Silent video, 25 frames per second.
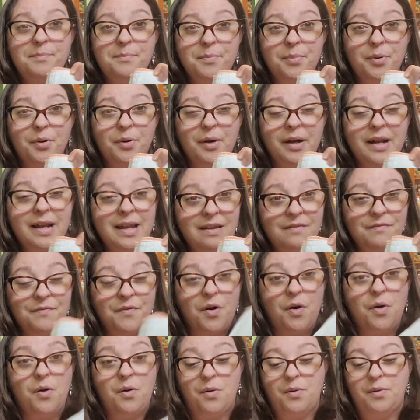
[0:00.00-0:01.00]

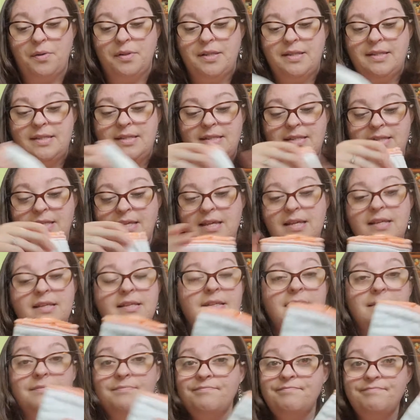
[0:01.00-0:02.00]
pre-folds.
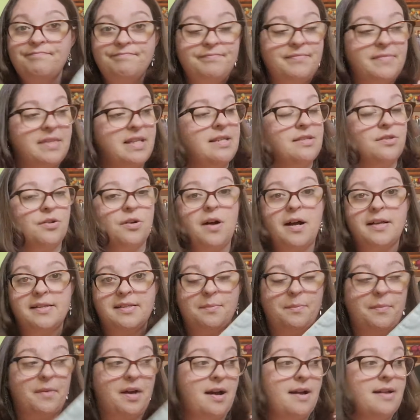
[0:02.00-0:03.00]
These are
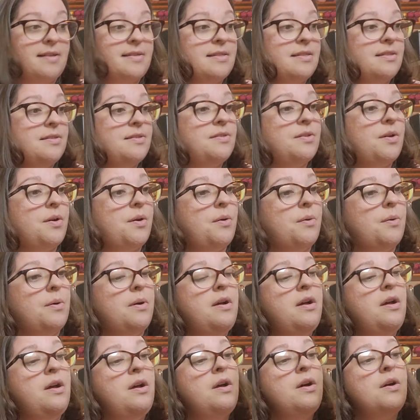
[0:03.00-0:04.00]
awesome, guys. So
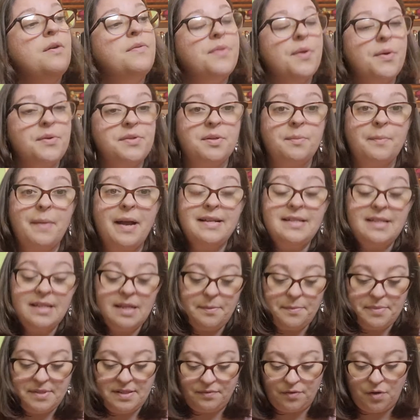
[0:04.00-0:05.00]
those are my
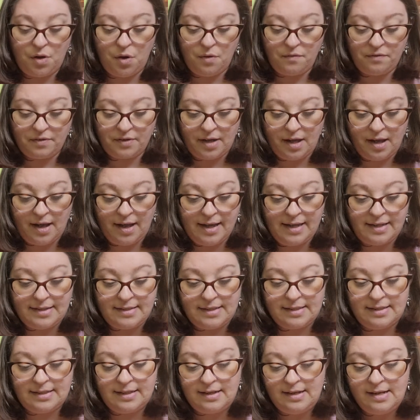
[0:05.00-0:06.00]
tips for
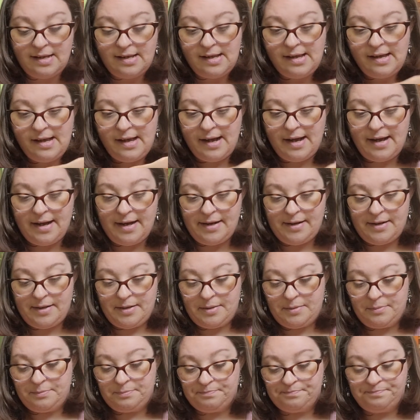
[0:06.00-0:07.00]
overnight
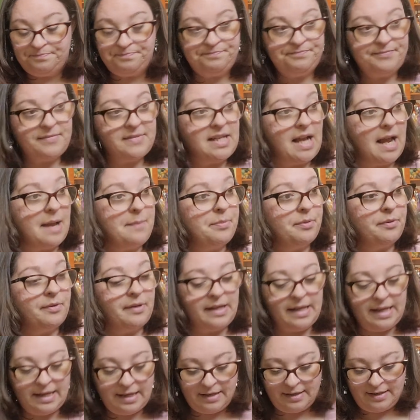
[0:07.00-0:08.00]

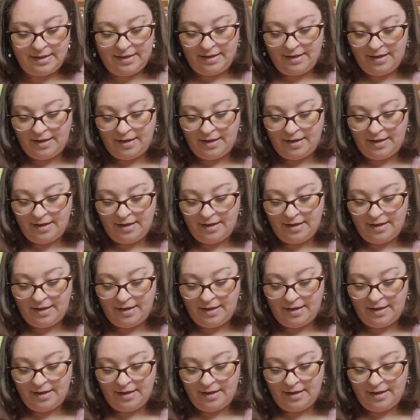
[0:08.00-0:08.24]
diapering.